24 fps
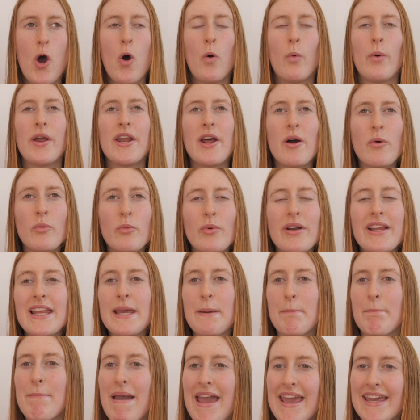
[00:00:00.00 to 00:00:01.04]
we don't
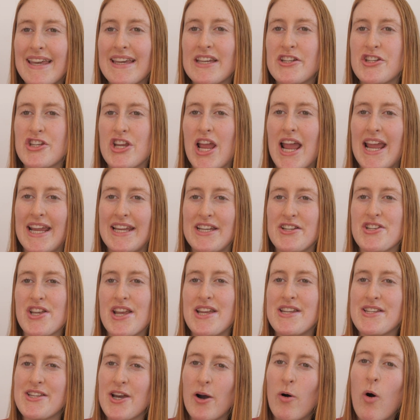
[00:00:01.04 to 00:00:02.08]
really make a change
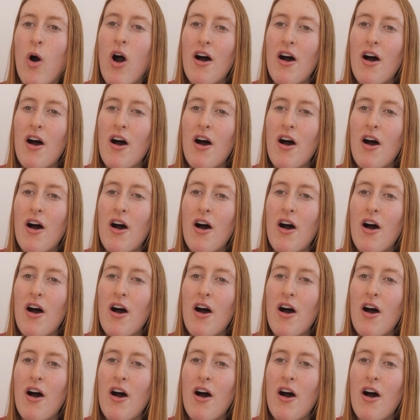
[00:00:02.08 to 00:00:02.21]
until